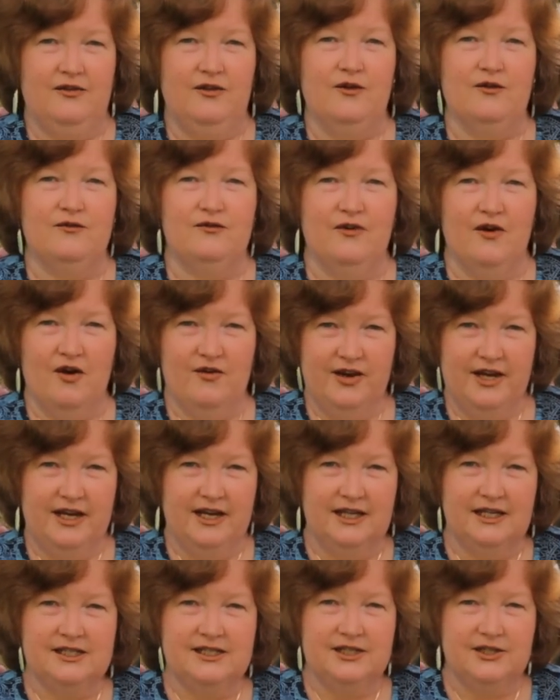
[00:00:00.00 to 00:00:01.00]
They're very
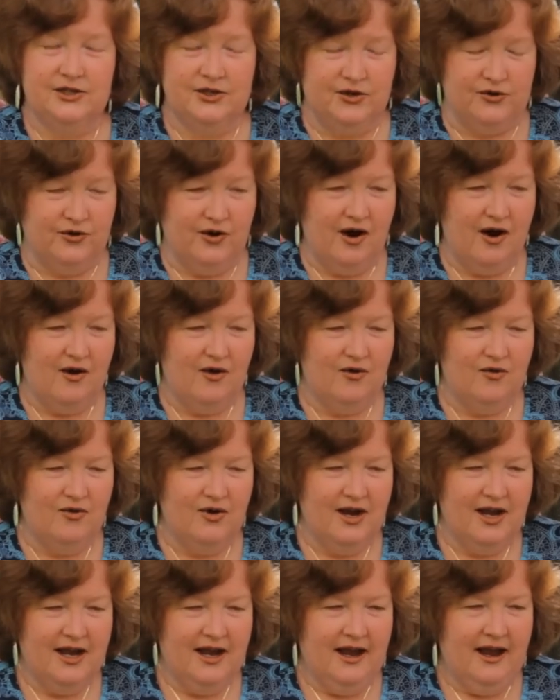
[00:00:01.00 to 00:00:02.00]
easy to
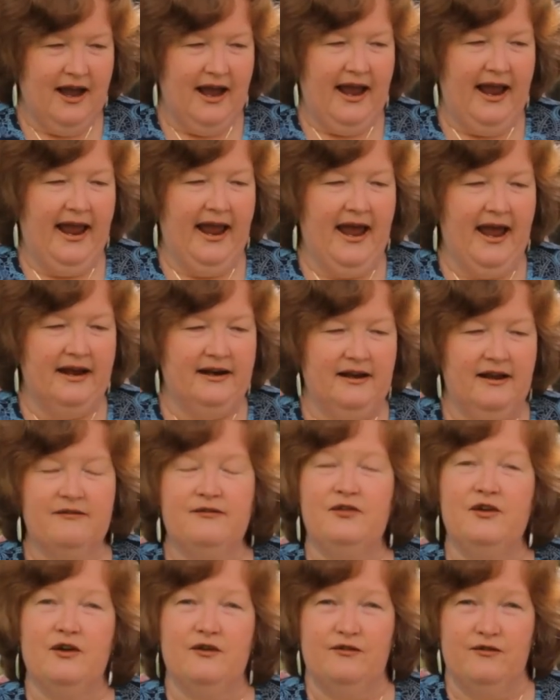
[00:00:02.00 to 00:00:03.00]
grow, and
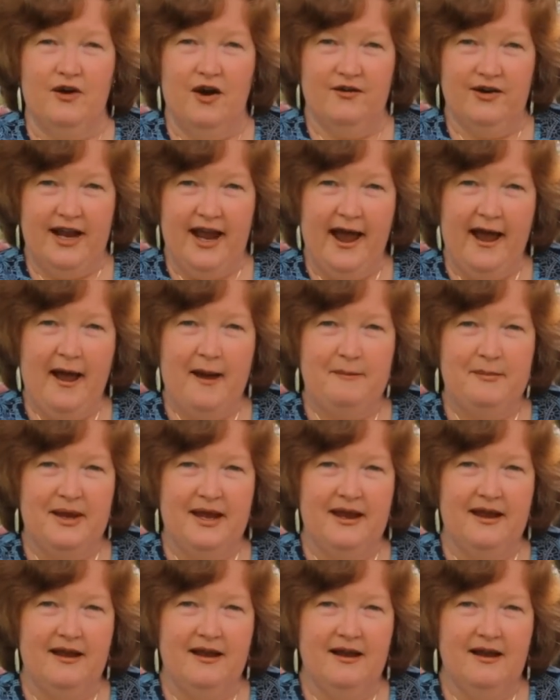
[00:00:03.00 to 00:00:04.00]
if they're very
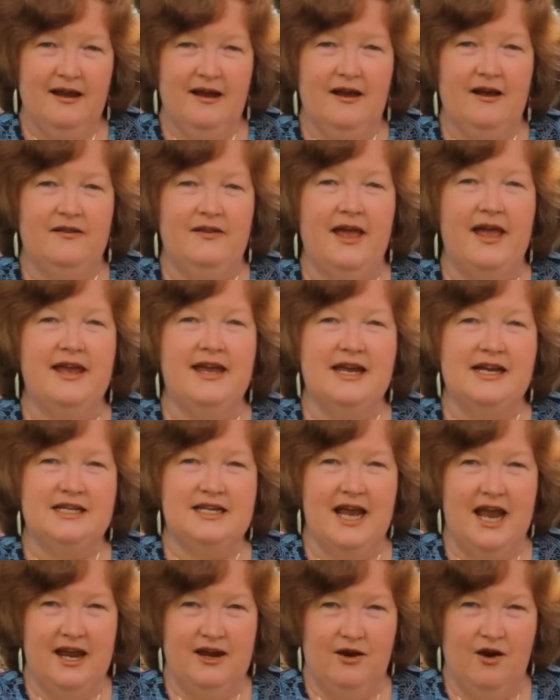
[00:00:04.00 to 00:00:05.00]
happy, they can
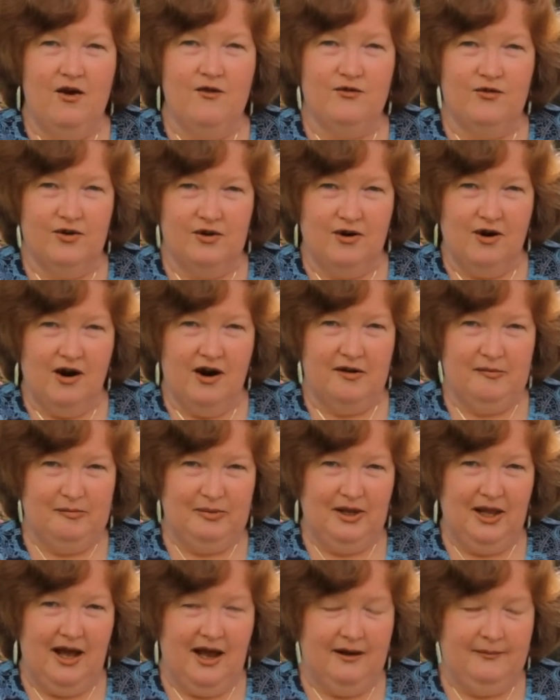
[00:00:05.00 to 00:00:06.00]
take over a garden
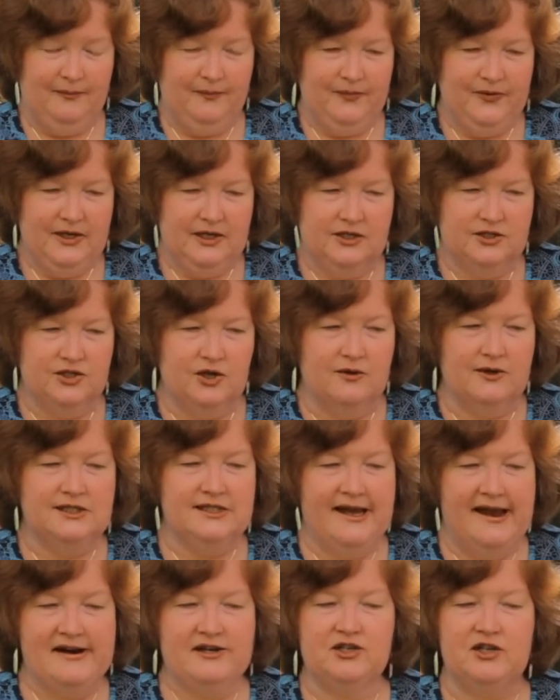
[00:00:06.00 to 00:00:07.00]
plot. So
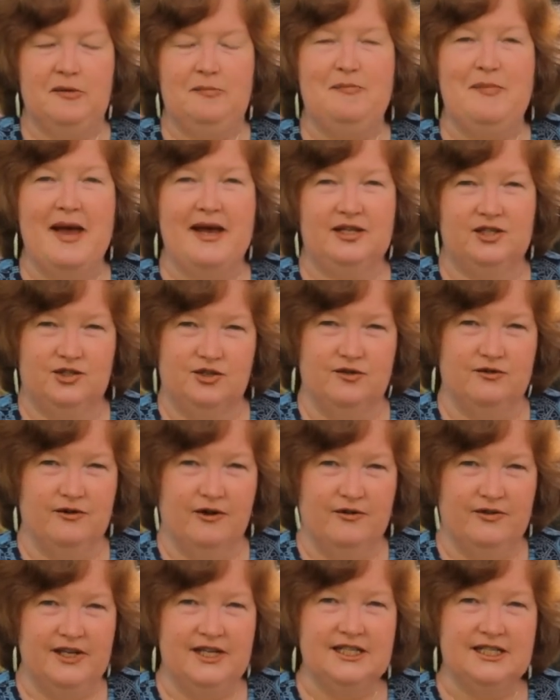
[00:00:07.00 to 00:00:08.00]
it's actually best to
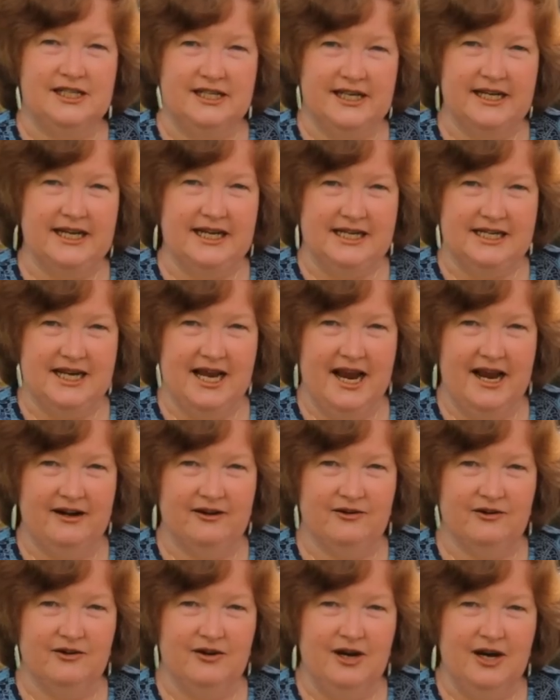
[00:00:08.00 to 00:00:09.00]
grow these in a
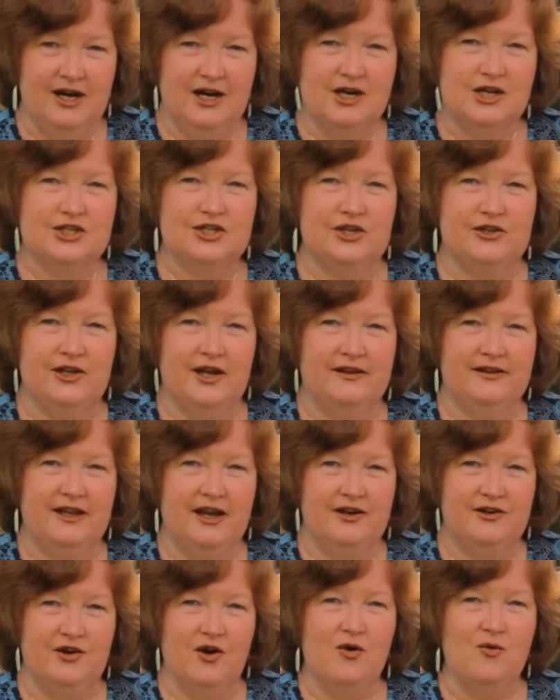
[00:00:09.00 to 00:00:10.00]
container so that
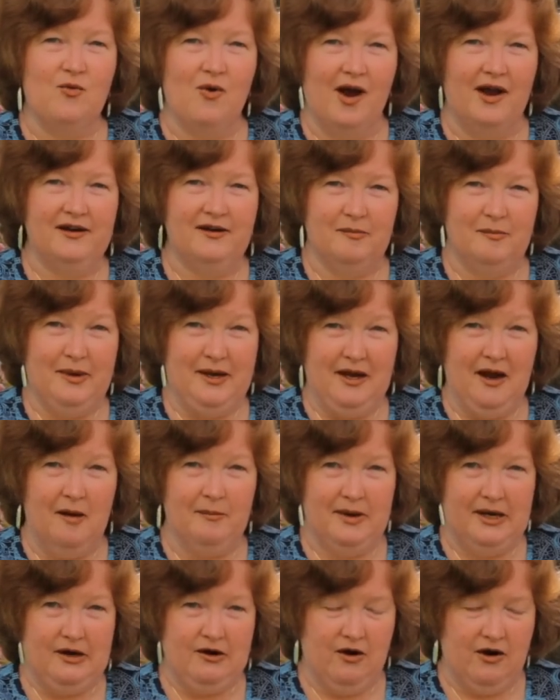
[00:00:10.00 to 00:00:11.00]
they don't wind up
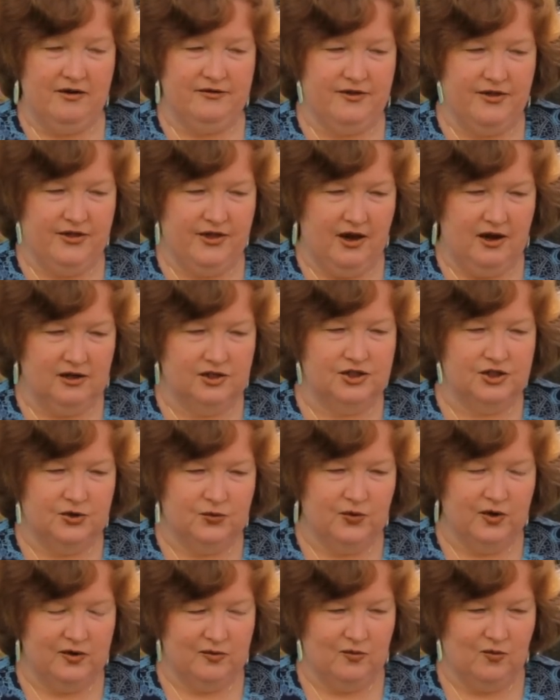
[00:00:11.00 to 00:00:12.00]
becoming garden thugs.
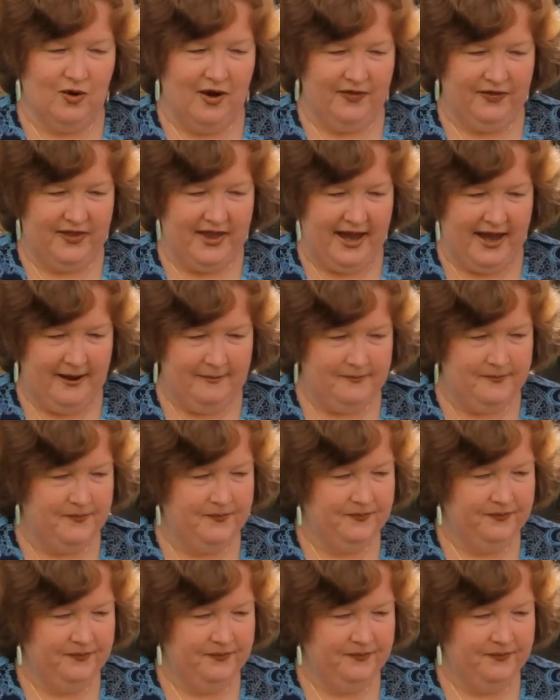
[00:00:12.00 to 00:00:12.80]
You wouldn't want that.